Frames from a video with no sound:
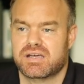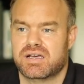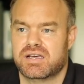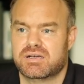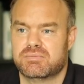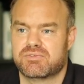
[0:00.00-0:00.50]

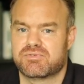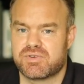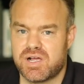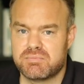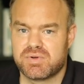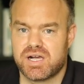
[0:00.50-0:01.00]
um,
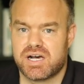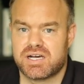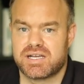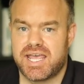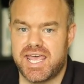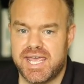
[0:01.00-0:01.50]
from
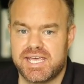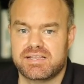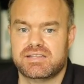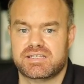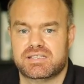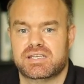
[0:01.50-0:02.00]
God,
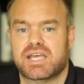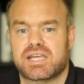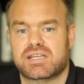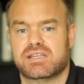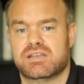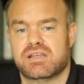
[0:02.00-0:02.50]

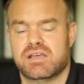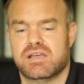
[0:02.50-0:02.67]
alienated